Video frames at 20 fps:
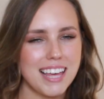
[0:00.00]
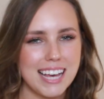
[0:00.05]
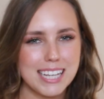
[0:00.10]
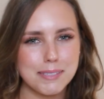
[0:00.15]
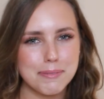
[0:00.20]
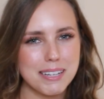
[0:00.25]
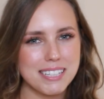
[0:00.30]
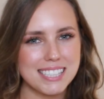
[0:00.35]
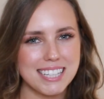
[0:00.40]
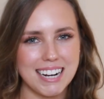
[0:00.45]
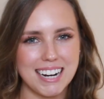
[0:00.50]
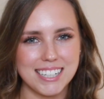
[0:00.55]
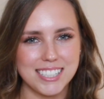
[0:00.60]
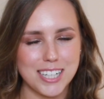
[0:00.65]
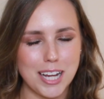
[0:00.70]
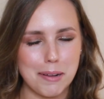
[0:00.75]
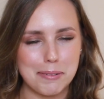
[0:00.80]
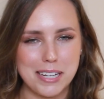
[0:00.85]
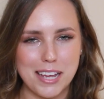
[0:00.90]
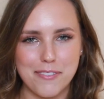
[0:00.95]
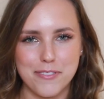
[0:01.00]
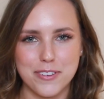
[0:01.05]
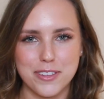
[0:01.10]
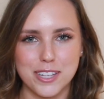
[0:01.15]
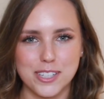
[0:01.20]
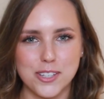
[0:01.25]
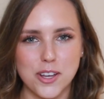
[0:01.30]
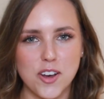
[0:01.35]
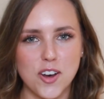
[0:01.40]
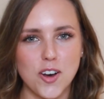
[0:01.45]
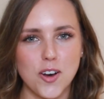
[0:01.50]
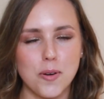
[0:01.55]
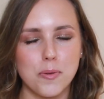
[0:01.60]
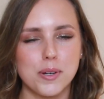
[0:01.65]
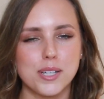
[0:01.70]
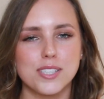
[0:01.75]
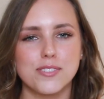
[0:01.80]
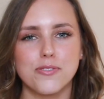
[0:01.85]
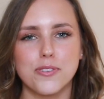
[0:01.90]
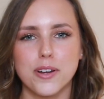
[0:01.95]
last place that I shopped at for this haul
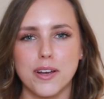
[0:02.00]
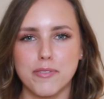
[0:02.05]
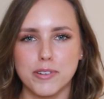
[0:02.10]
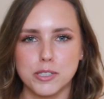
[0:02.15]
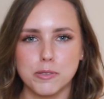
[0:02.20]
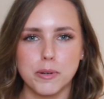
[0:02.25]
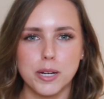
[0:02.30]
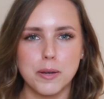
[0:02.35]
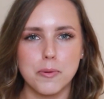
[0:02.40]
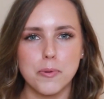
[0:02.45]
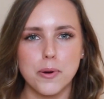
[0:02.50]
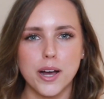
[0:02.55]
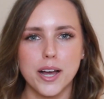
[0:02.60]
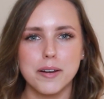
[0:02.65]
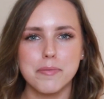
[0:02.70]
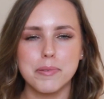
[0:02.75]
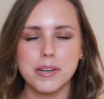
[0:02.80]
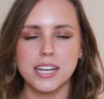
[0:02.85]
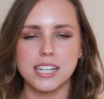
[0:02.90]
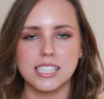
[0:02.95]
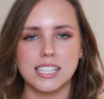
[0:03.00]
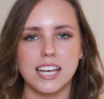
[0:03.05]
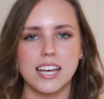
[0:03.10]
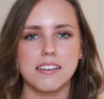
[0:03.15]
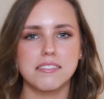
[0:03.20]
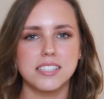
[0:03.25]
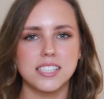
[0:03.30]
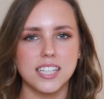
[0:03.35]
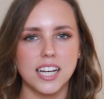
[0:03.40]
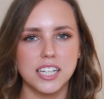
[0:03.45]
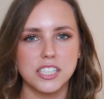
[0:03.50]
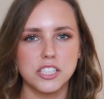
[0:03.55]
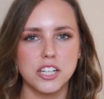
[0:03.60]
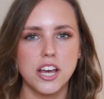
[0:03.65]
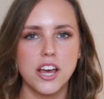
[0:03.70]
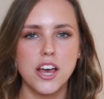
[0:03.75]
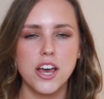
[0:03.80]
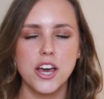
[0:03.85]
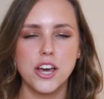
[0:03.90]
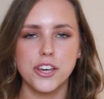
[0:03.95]
was Forever twenty-one because they have such
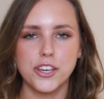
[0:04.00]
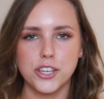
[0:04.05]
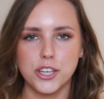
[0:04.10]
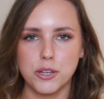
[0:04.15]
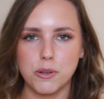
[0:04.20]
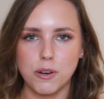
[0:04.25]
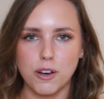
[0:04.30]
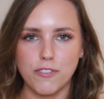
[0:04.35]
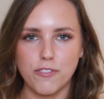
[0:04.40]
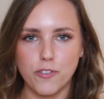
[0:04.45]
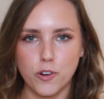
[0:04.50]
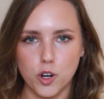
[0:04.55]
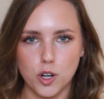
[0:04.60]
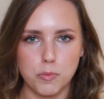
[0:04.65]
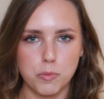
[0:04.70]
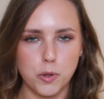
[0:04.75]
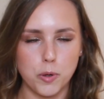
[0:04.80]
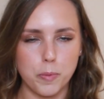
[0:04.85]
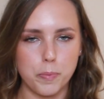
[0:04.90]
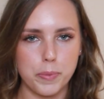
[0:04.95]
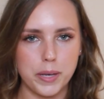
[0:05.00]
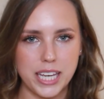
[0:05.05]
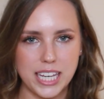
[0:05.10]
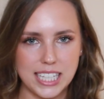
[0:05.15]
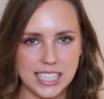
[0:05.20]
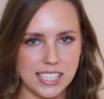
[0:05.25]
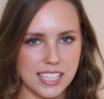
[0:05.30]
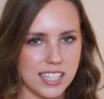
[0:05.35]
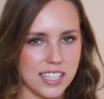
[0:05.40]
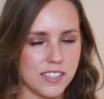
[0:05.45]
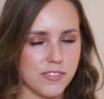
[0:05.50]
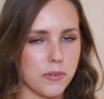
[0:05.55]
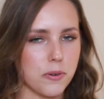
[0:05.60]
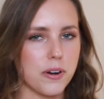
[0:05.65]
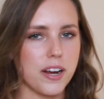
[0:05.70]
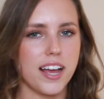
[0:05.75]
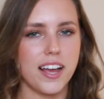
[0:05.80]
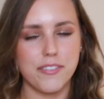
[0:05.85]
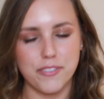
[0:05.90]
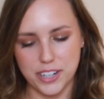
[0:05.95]
cute, affordable pieces
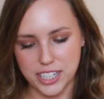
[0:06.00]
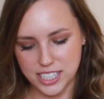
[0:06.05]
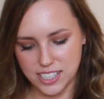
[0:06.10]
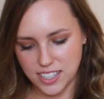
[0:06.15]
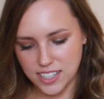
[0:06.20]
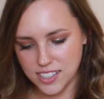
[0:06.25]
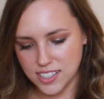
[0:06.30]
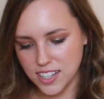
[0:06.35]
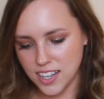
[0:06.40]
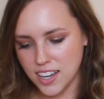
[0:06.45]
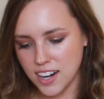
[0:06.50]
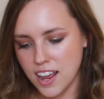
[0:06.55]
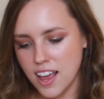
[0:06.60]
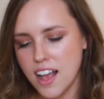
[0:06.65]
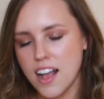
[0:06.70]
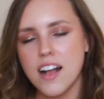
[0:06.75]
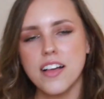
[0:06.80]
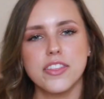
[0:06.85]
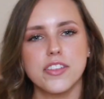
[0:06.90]
for every season.